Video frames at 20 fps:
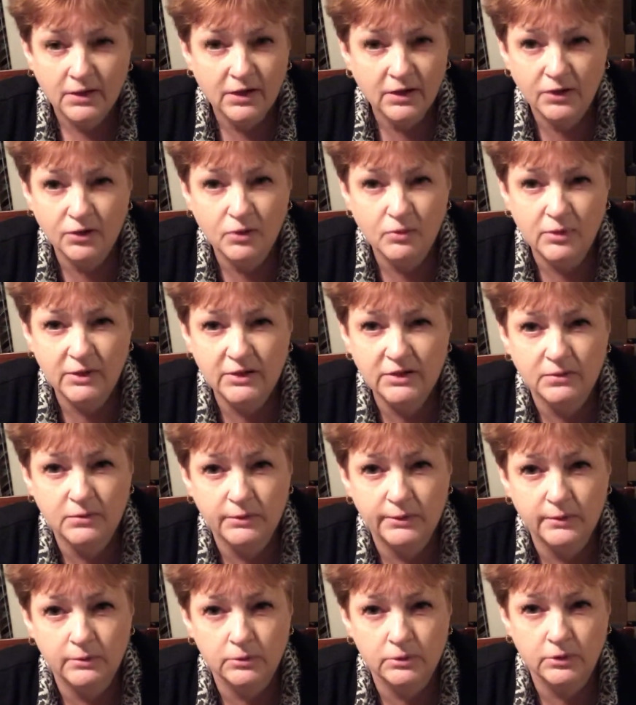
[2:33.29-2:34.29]
I had no idea
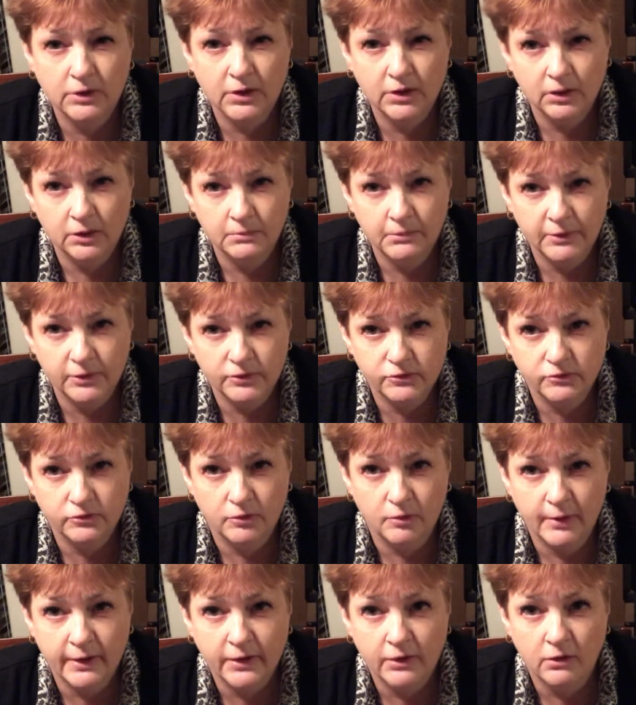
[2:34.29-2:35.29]
what they were talking about.
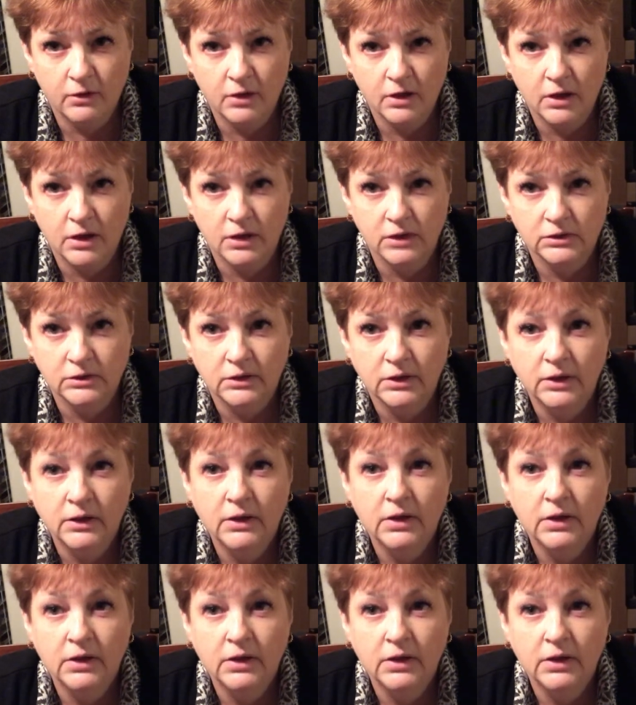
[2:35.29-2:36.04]
So I called,